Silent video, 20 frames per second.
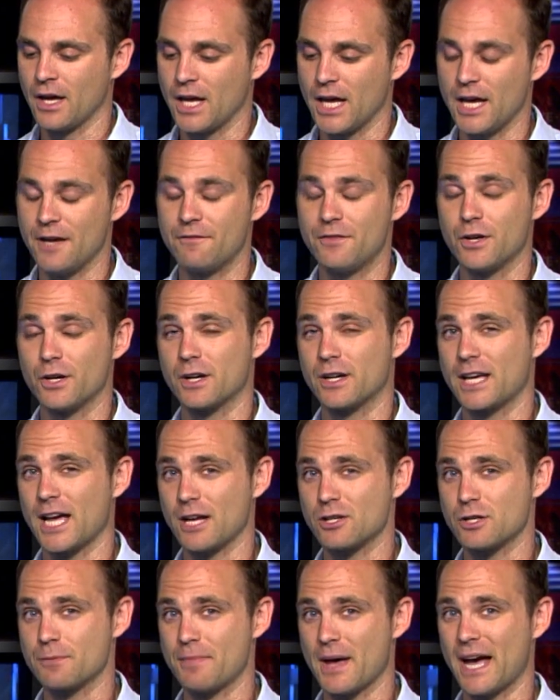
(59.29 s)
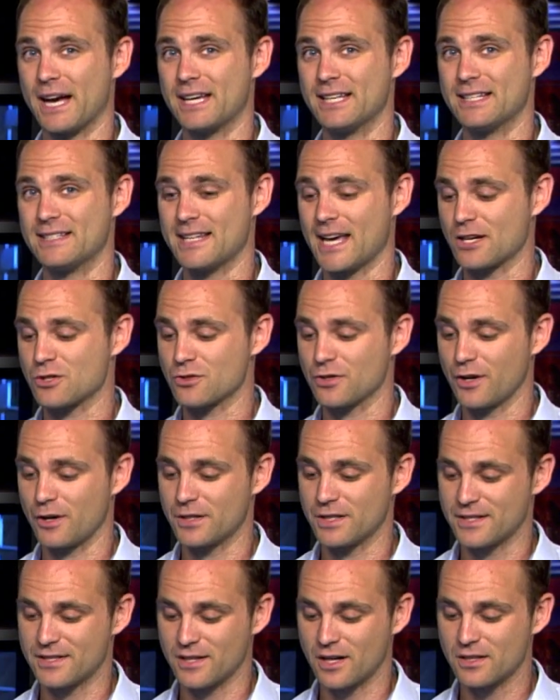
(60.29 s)
If your ketchup packet is actually
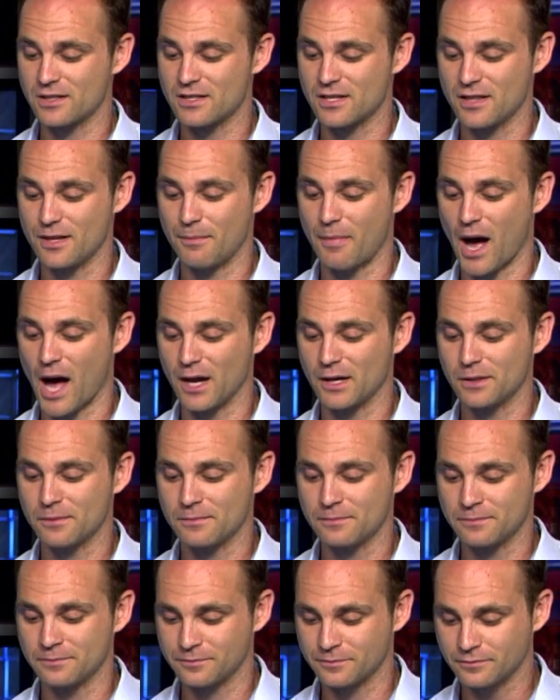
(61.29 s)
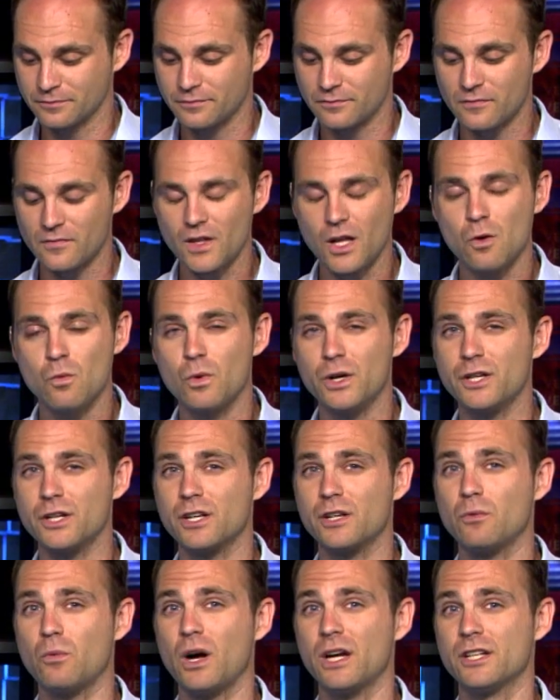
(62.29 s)
already sunk to the bottom, what you're
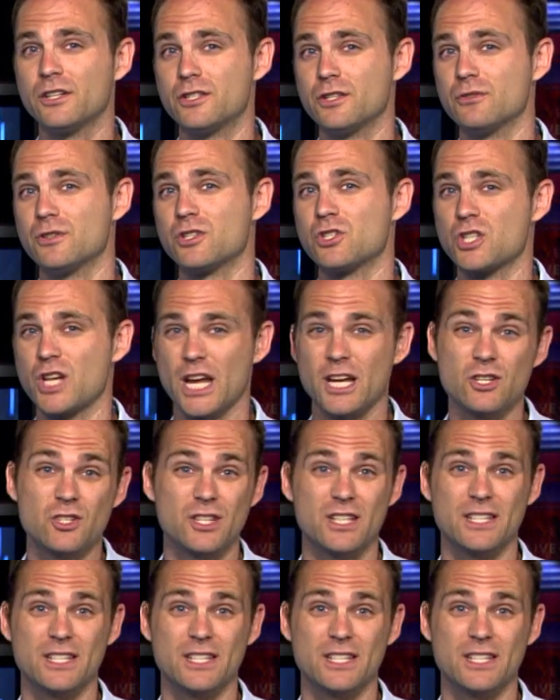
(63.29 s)
going to want to do is change